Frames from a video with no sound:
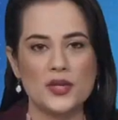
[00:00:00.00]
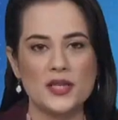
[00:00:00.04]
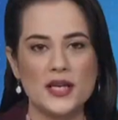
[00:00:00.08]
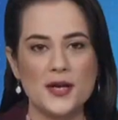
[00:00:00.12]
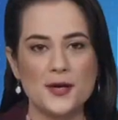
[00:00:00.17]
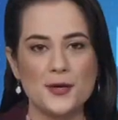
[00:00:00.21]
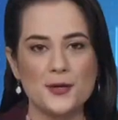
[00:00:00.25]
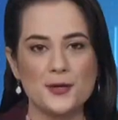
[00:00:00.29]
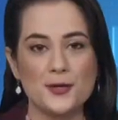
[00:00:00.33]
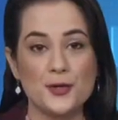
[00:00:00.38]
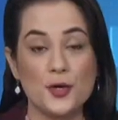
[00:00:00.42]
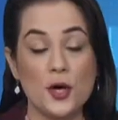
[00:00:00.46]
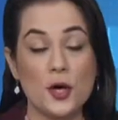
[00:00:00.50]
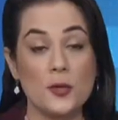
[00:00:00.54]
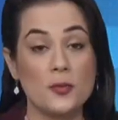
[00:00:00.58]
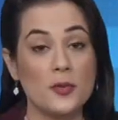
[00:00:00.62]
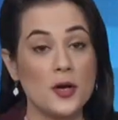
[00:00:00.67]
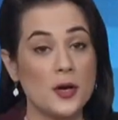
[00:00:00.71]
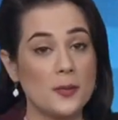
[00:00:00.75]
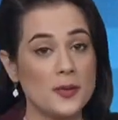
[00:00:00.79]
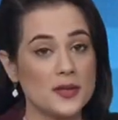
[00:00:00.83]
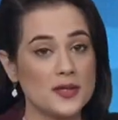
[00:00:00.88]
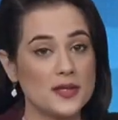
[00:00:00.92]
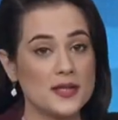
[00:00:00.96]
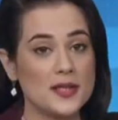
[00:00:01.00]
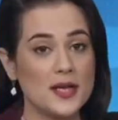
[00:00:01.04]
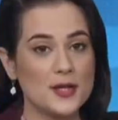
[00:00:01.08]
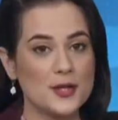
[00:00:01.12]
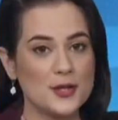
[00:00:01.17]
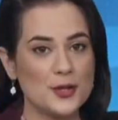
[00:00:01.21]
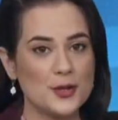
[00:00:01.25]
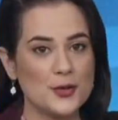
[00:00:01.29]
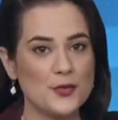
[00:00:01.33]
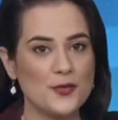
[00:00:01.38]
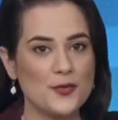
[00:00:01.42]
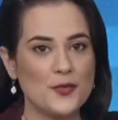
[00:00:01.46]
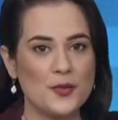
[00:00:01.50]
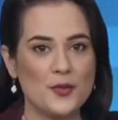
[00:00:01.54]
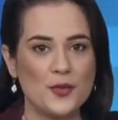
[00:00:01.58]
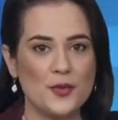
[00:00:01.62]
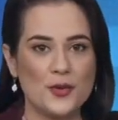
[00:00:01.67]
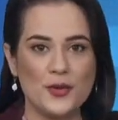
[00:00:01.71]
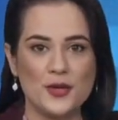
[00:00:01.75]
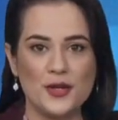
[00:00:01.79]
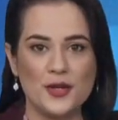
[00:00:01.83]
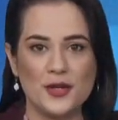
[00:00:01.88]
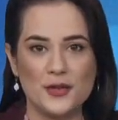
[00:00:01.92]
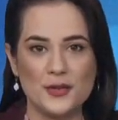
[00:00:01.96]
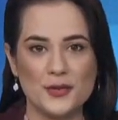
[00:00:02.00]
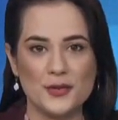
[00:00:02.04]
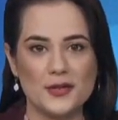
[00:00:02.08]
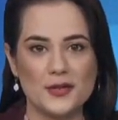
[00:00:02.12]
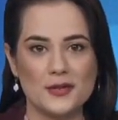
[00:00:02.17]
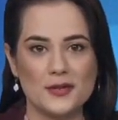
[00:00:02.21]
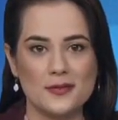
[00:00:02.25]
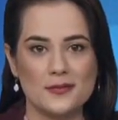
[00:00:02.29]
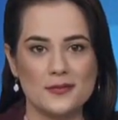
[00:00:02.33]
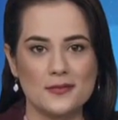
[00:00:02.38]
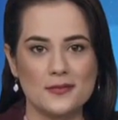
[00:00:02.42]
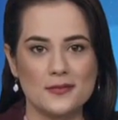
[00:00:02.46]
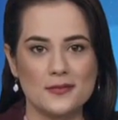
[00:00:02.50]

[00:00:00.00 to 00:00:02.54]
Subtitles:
We're taking a short break, but stay tuned for more news.